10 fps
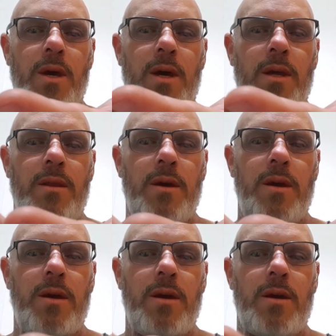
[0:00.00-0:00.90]
and
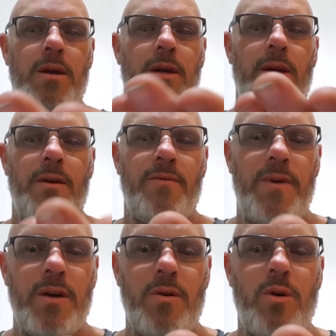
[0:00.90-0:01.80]
the
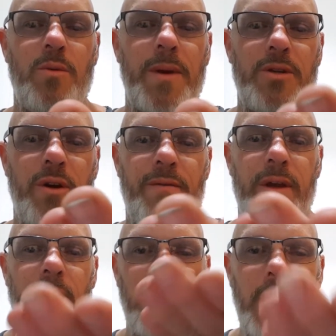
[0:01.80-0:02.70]
vehicle could be traveling
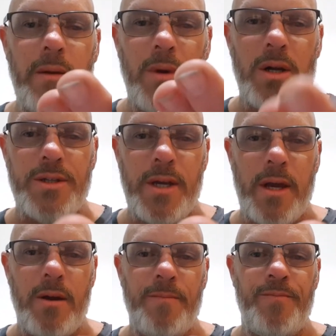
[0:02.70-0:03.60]
1,000,000 miles an
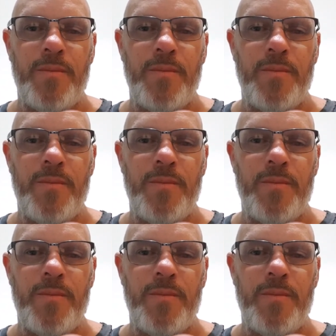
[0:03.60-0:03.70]
hour